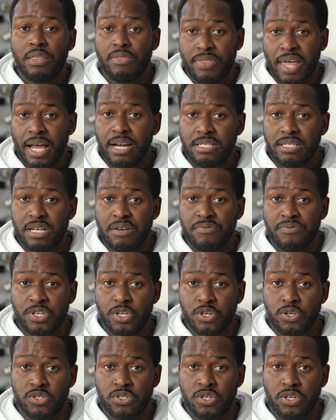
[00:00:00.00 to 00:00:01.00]
that is
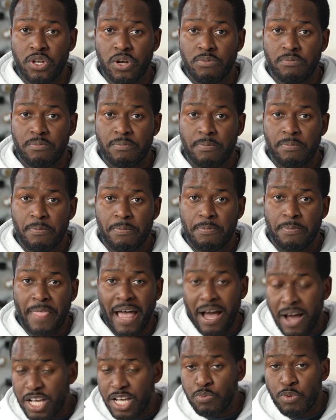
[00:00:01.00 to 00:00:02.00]
definitely good to know.
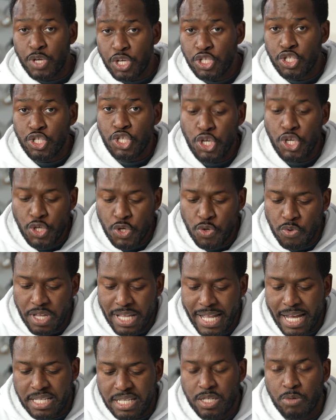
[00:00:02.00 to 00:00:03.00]
Now, as we continue,
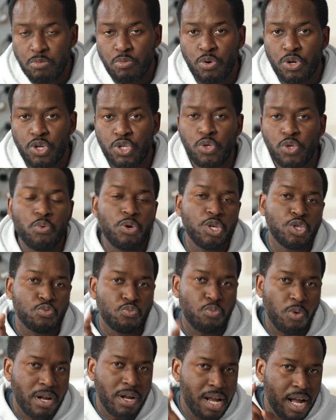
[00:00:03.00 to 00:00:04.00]
the next thing we wanna do is
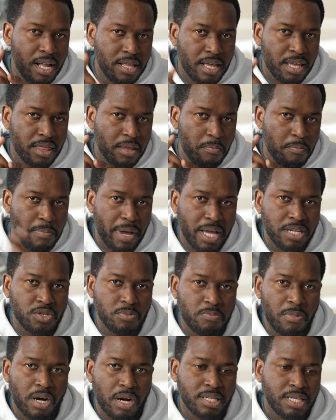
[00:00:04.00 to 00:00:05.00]
run another
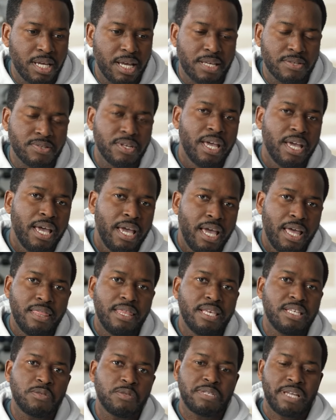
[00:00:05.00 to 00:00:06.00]
benchmark test. And
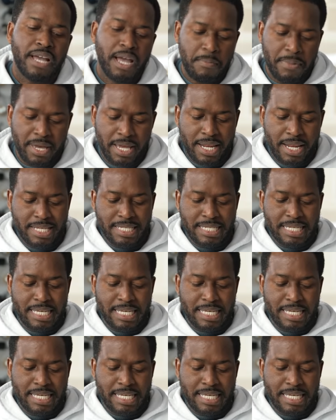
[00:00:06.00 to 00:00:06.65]
this time it is